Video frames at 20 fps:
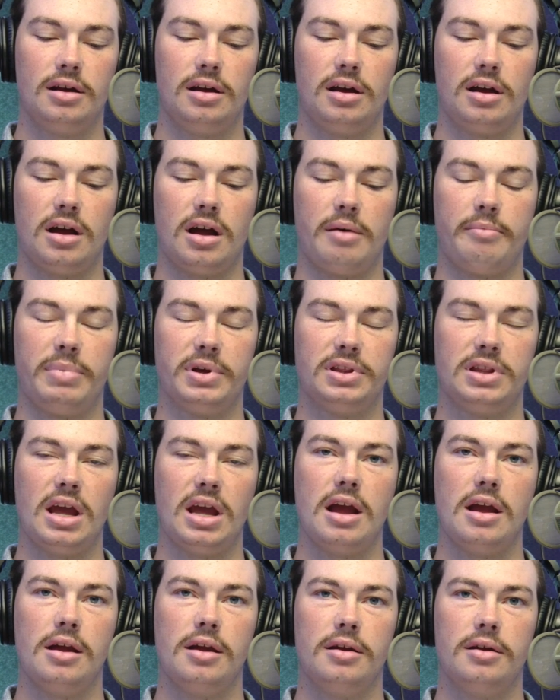but
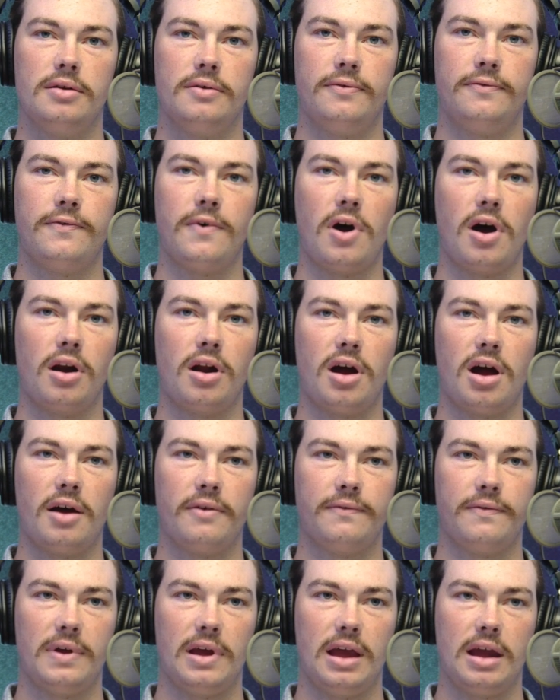they fought
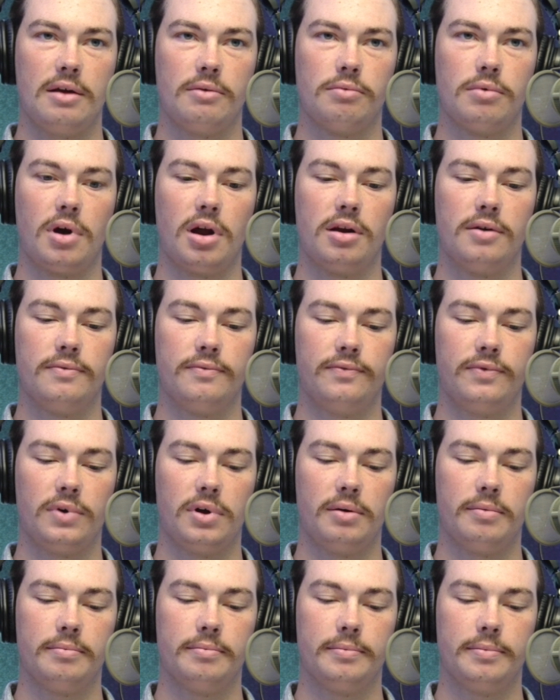off a run
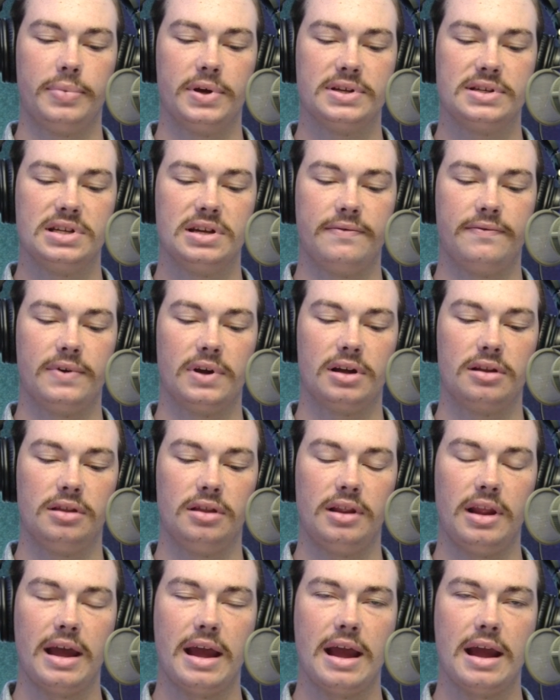from Pacific
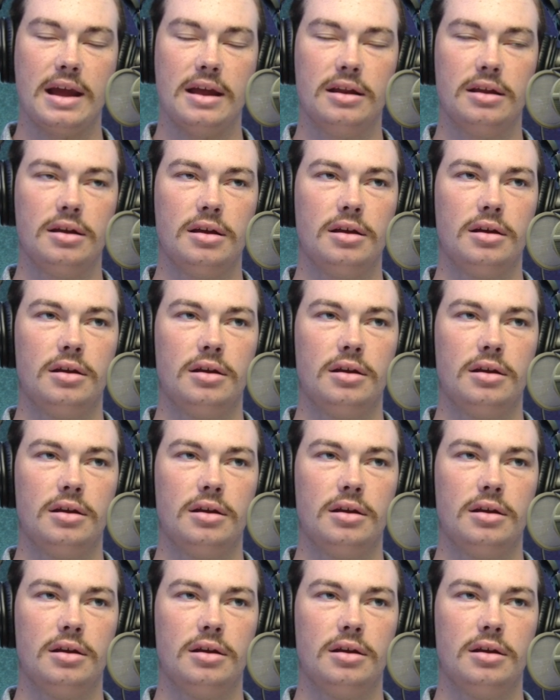late